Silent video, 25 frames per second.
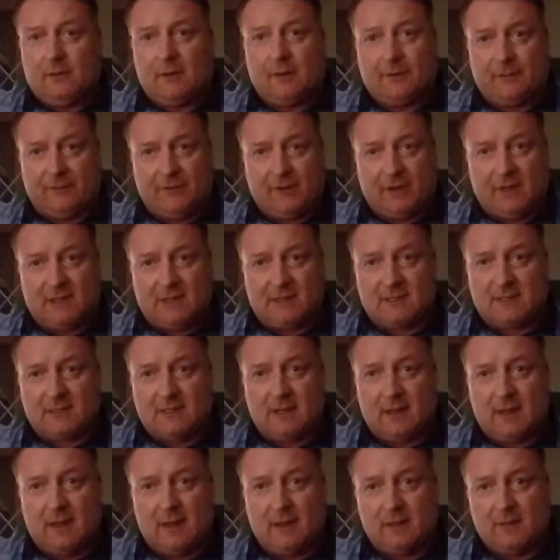the first
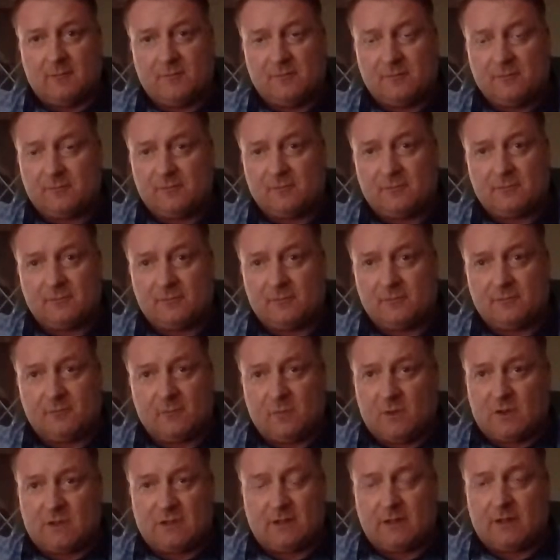time
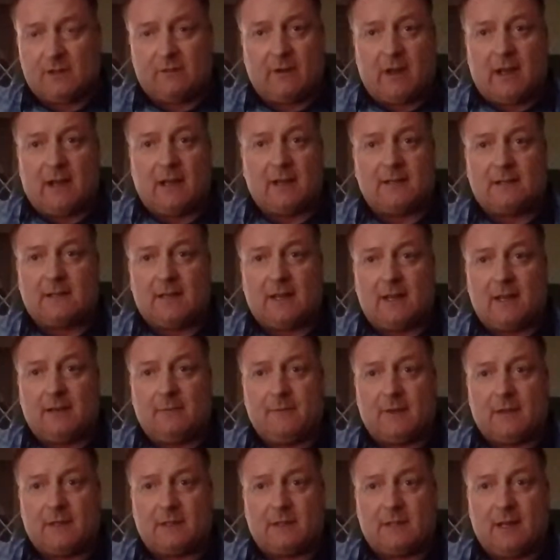wasn't the right time
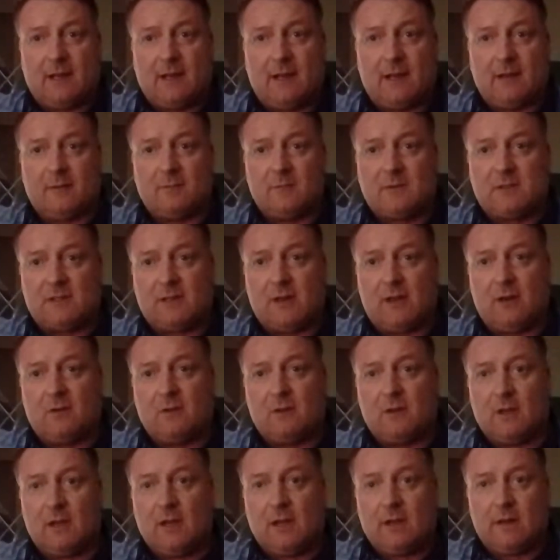at the time.
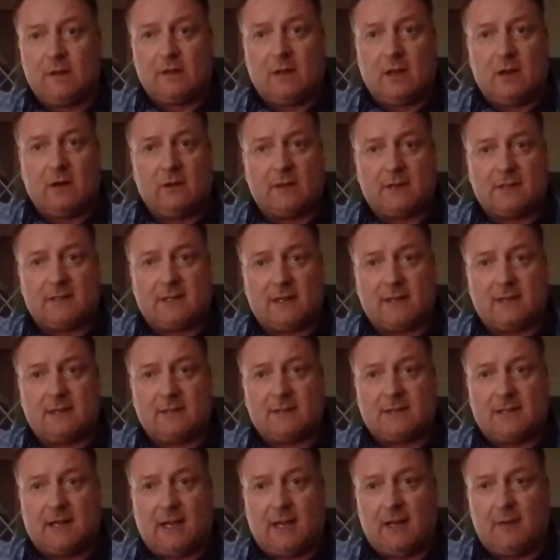So no, the second
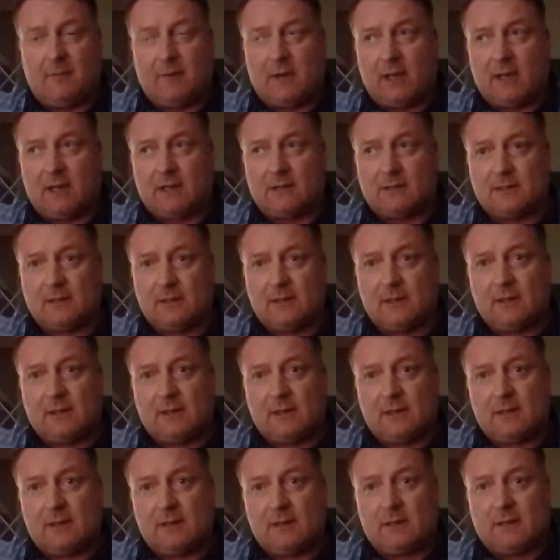time I had
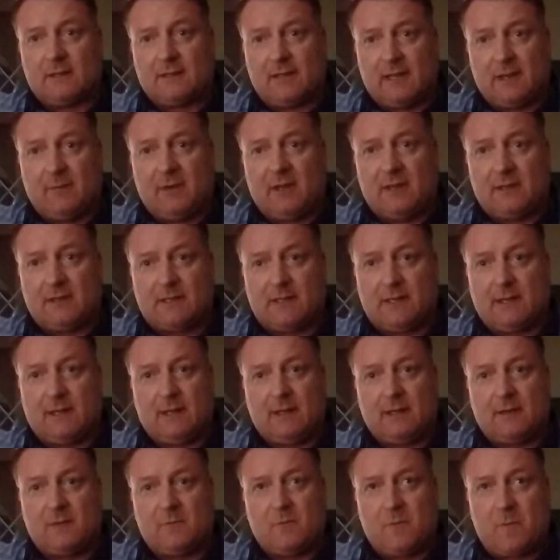
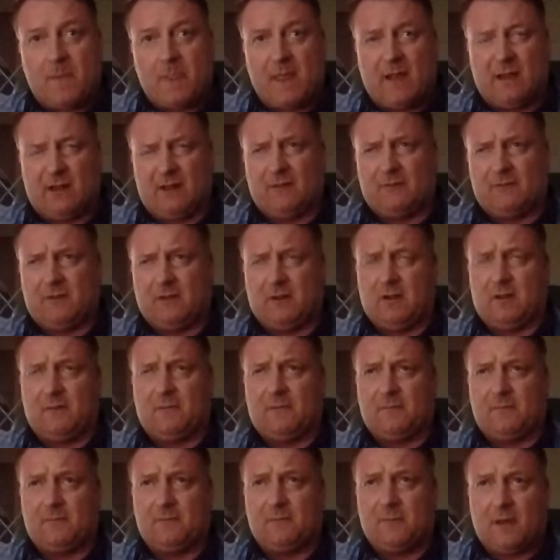CBT, I had it for
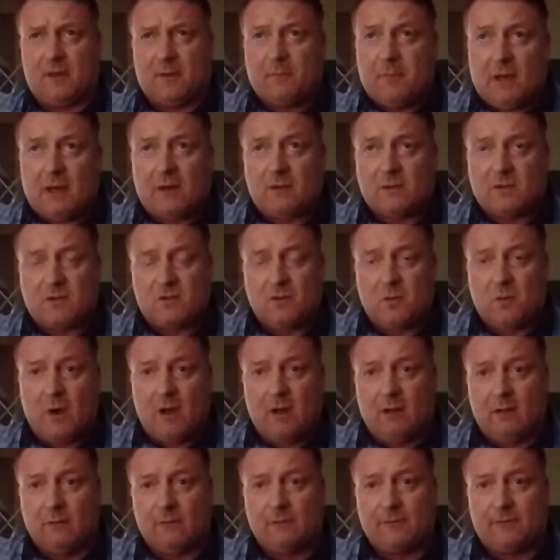about
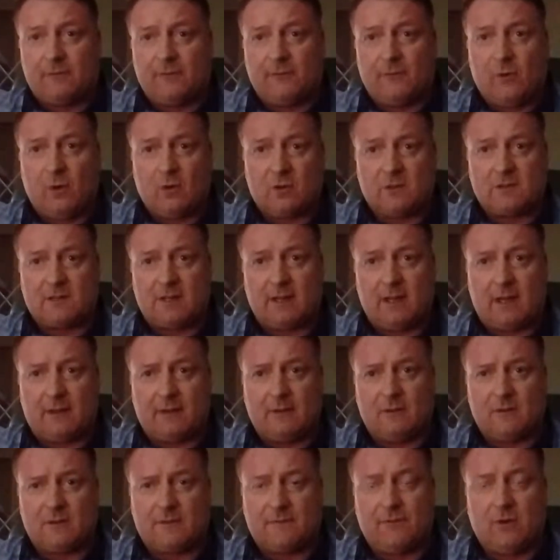12, 14, I
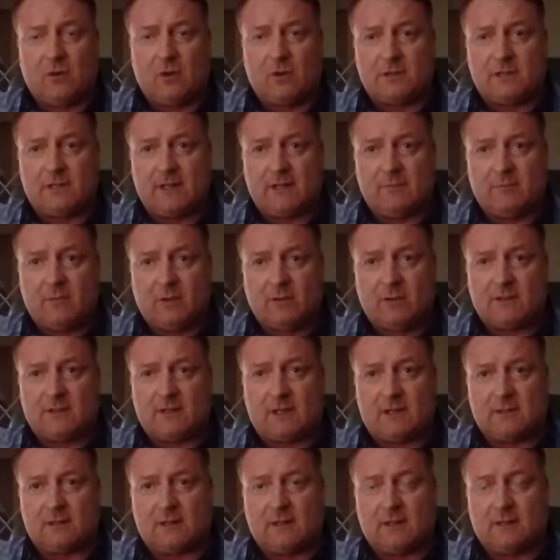think it's 14 months
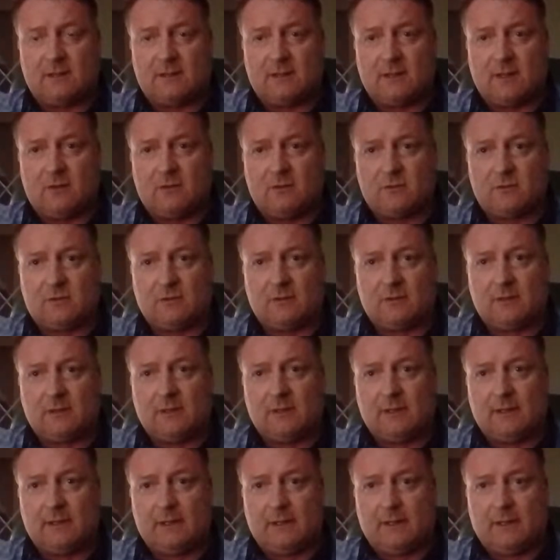actually in total.
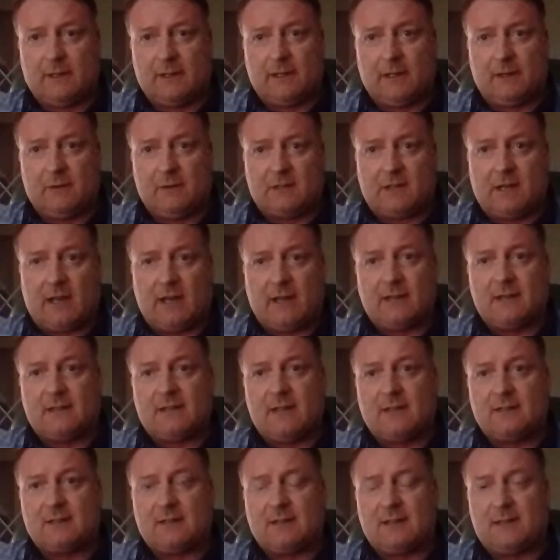It was high
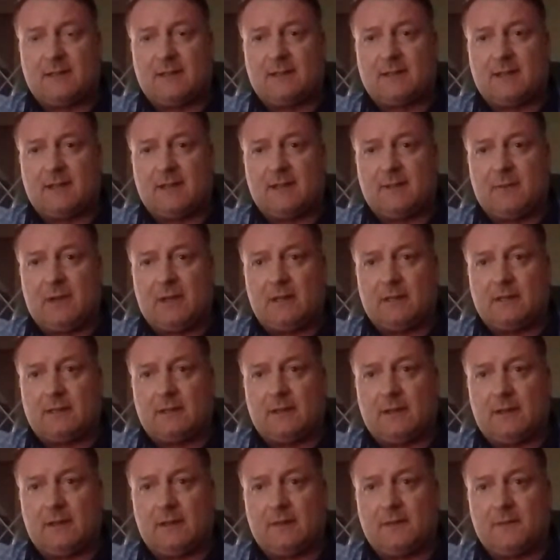intensity
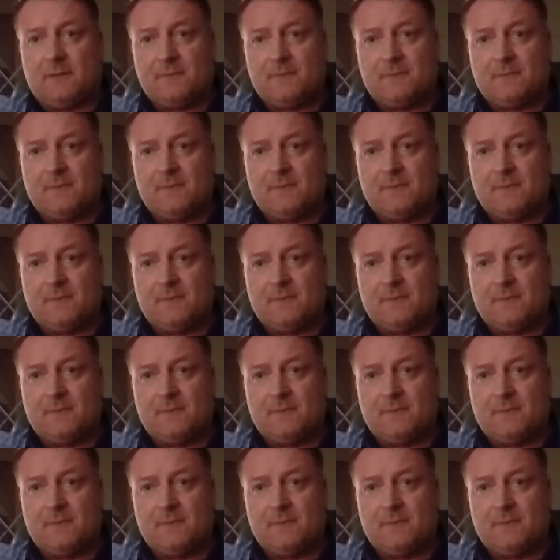CBT,